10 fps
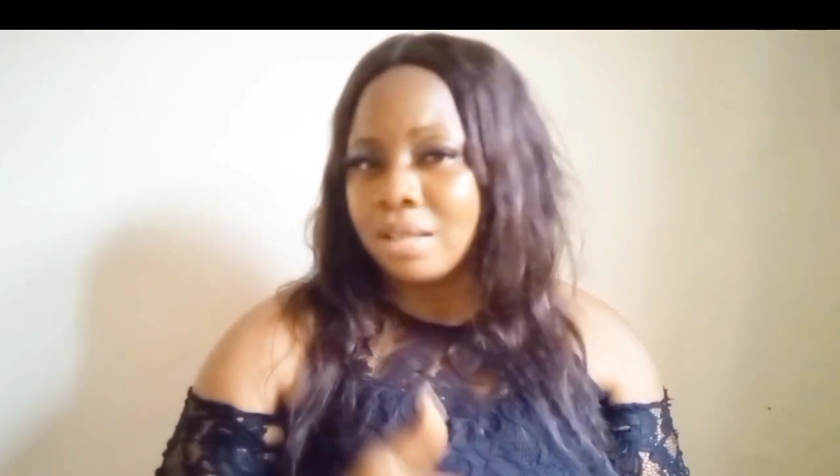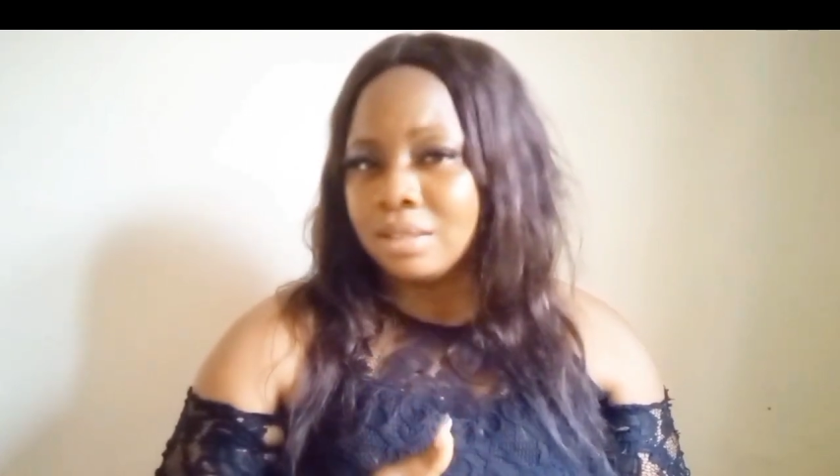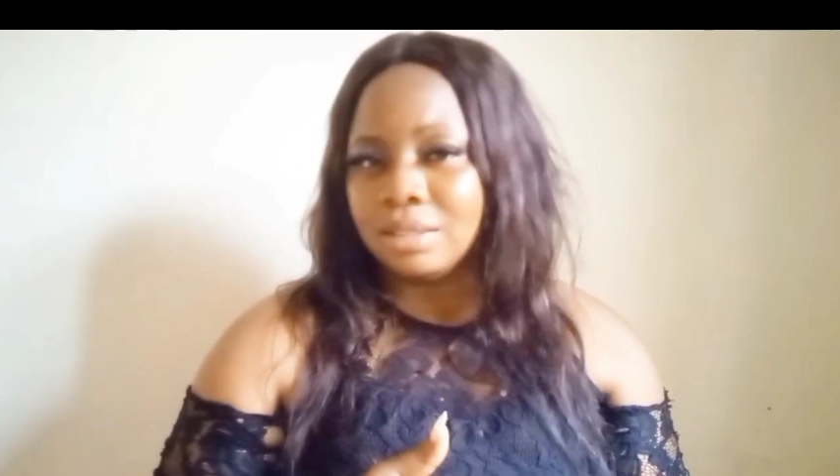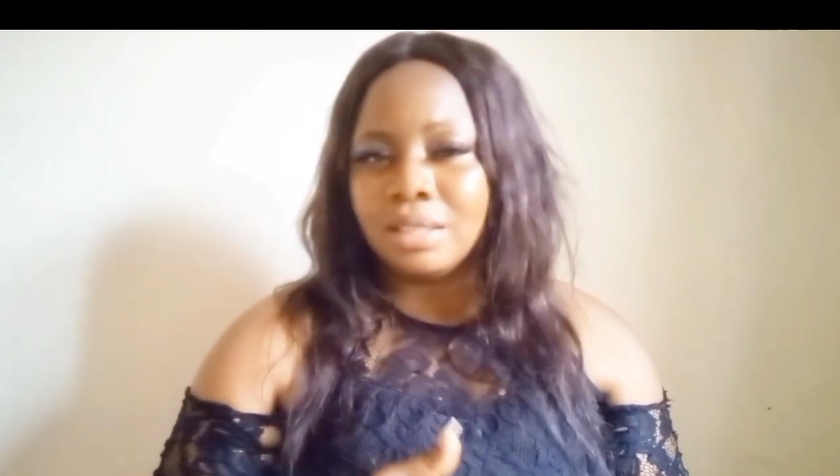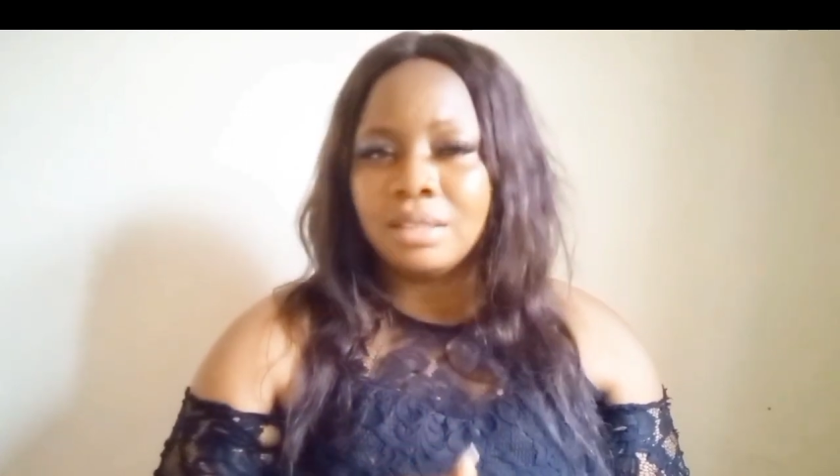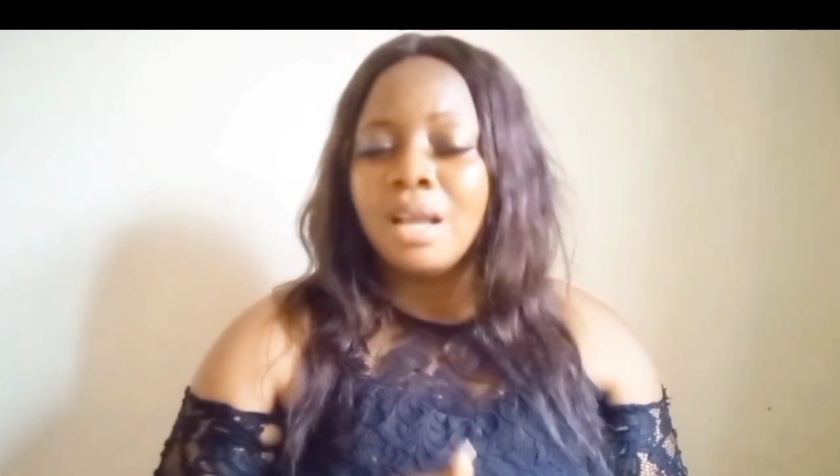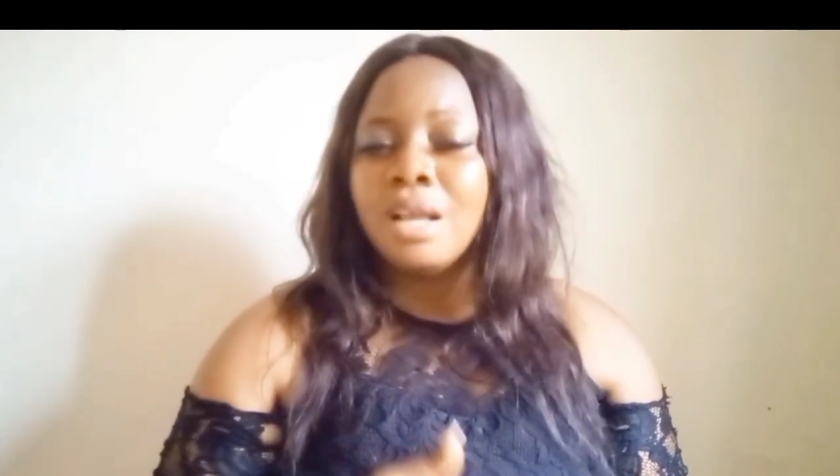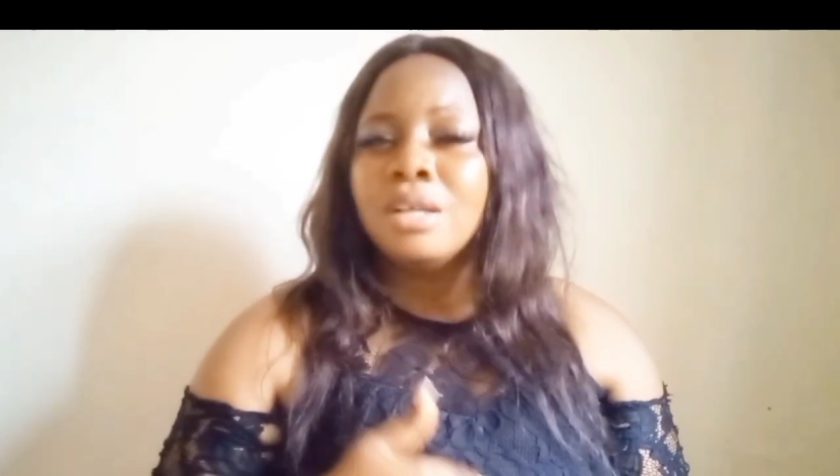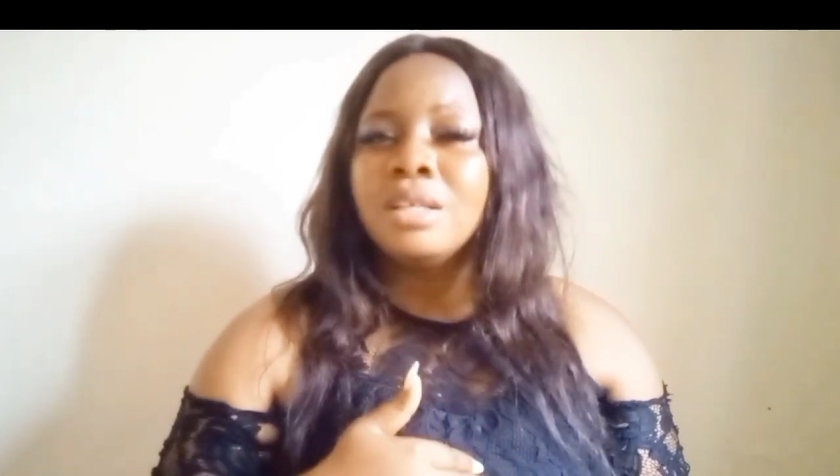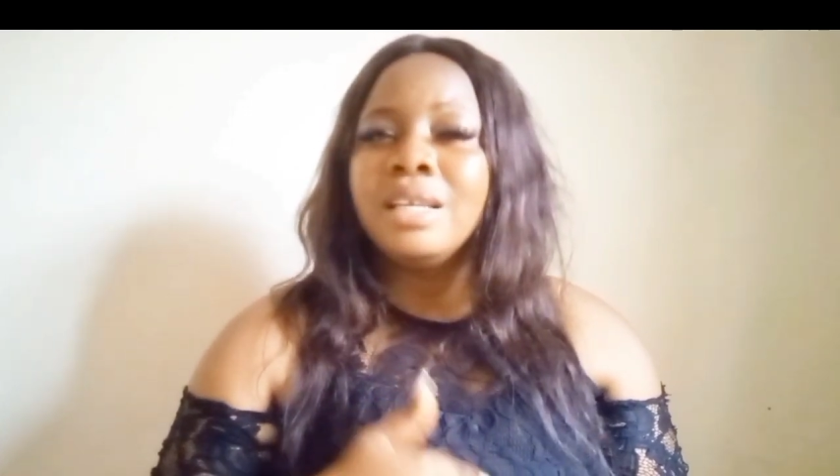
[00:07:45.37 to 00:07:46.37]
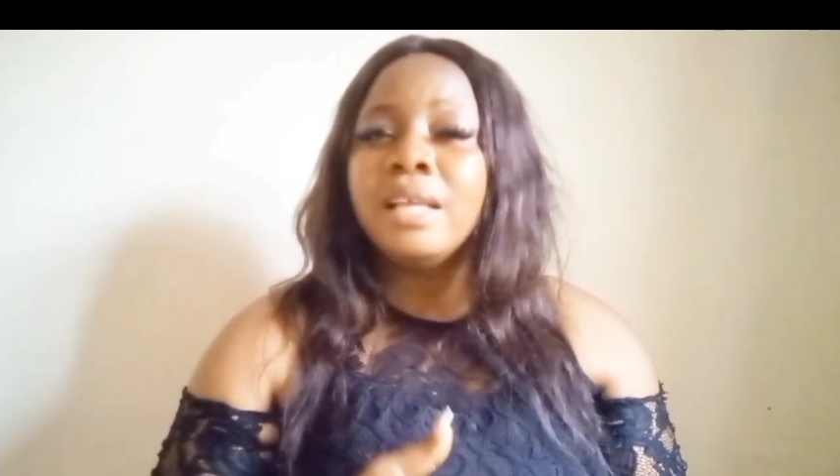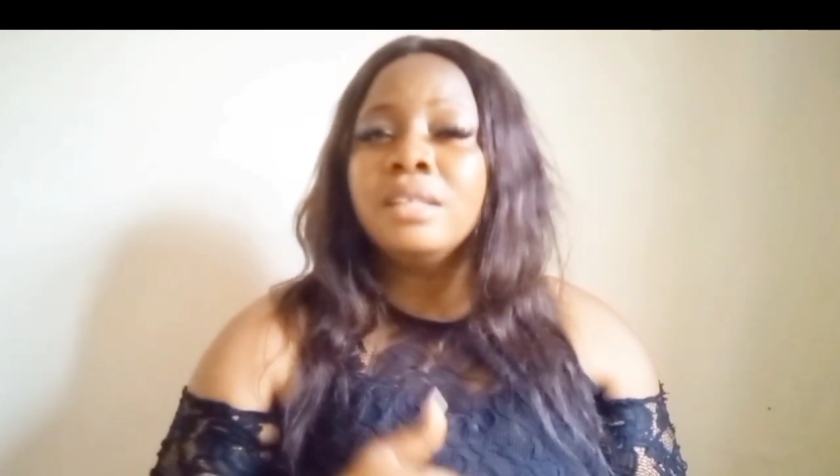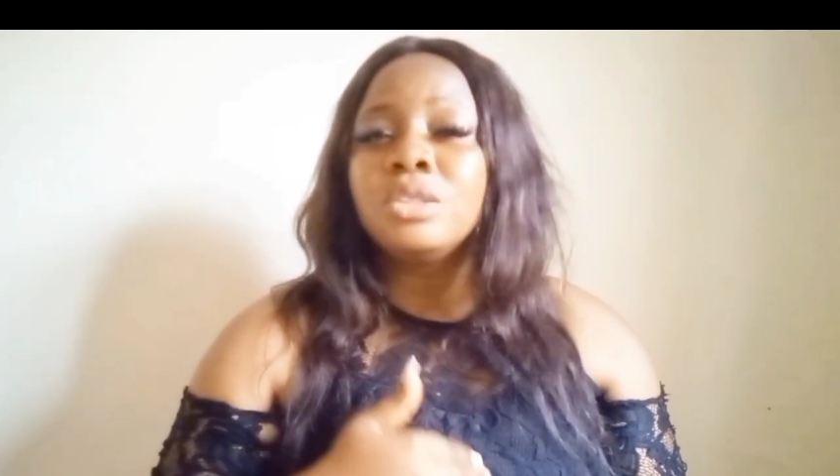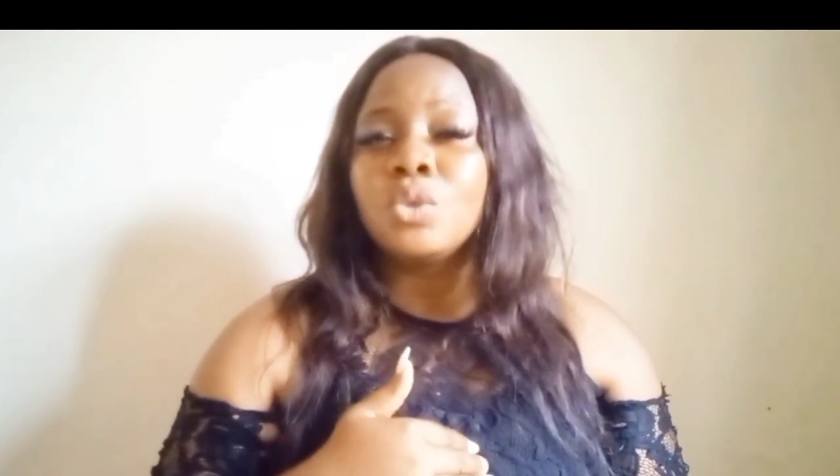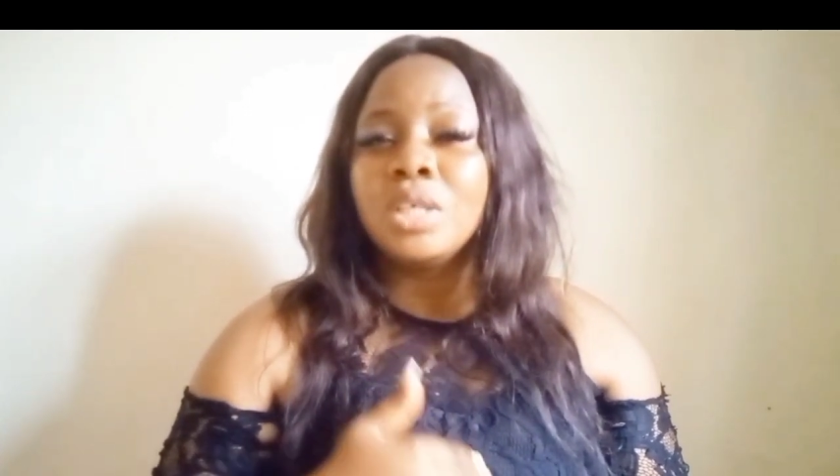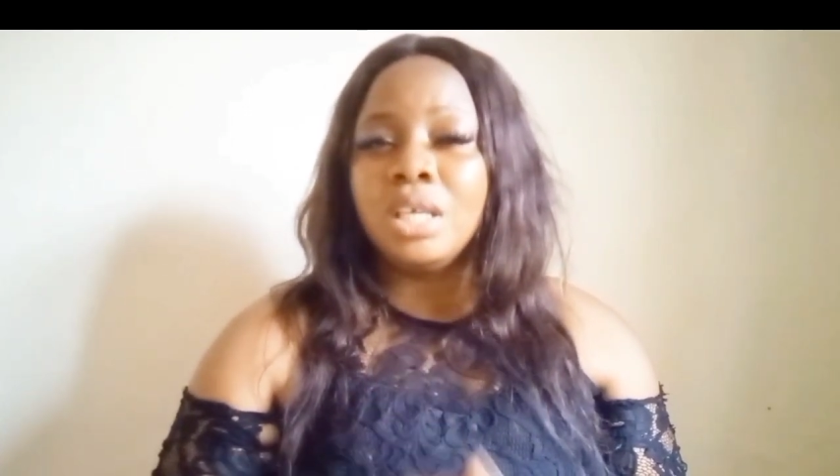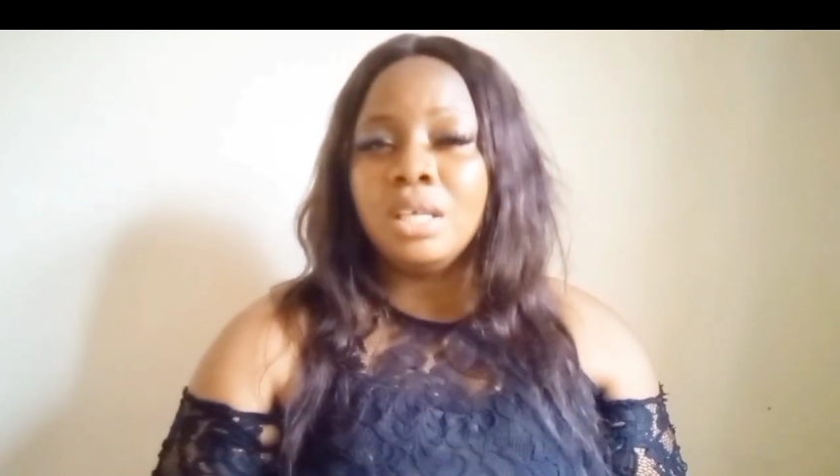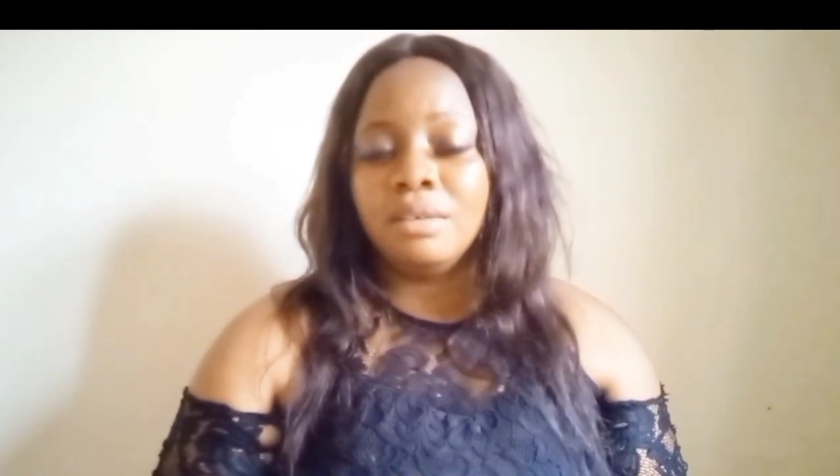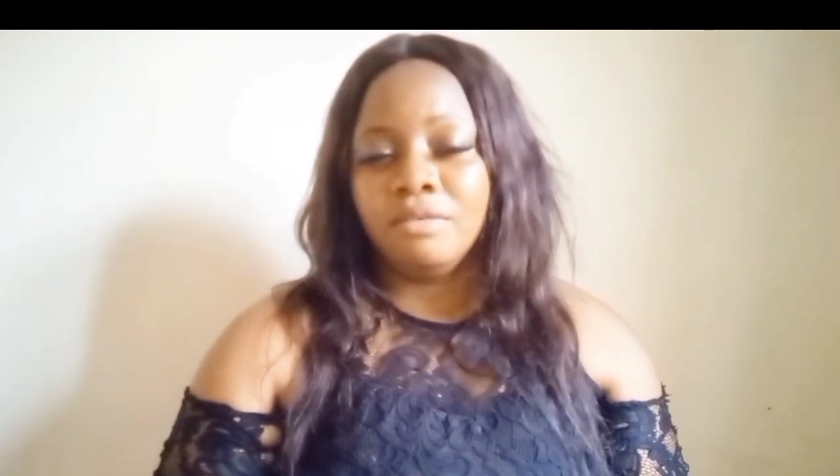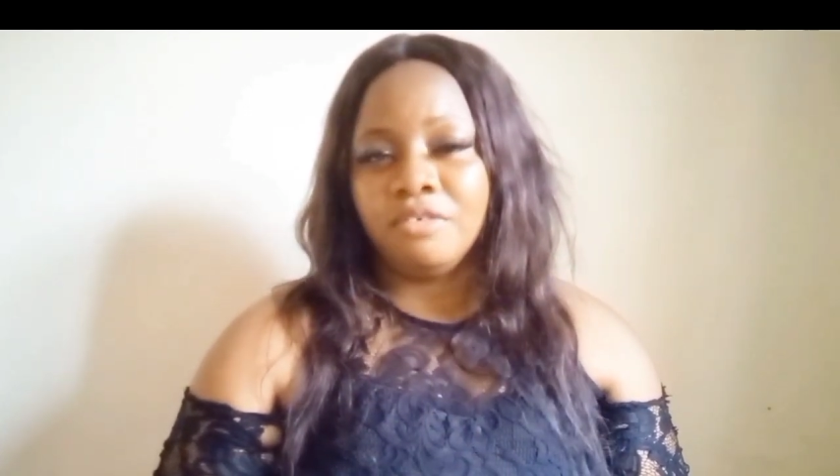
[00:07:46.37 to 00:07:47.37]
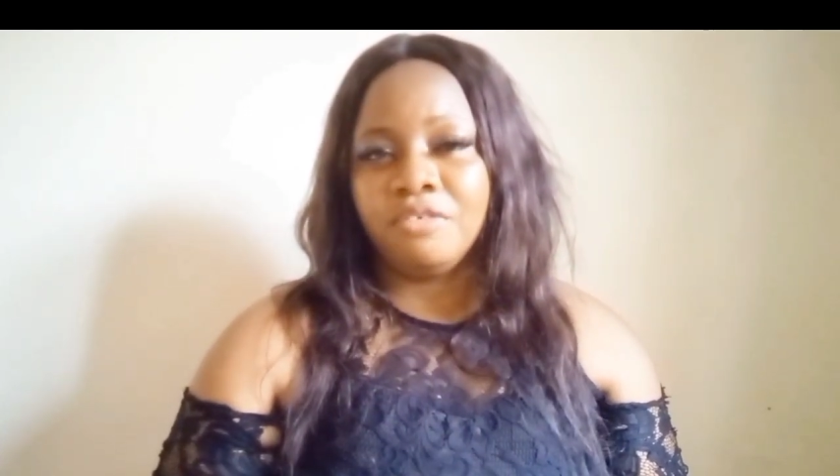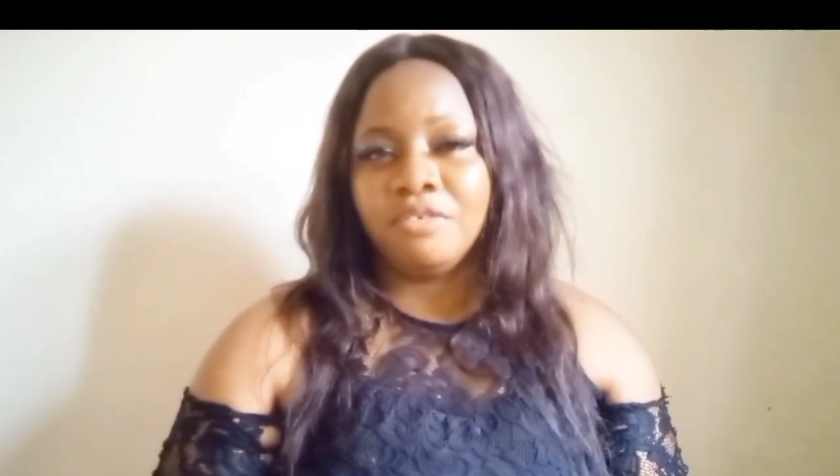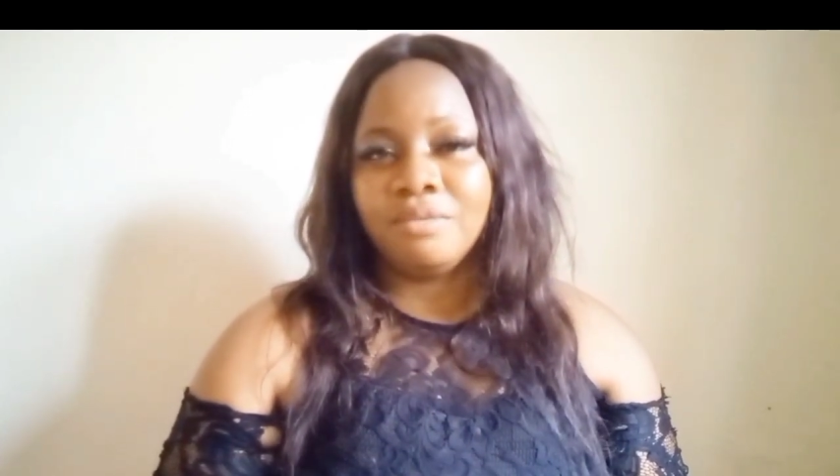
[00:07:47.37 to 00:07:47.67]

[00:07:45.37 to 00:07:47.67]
answered. Learn to give.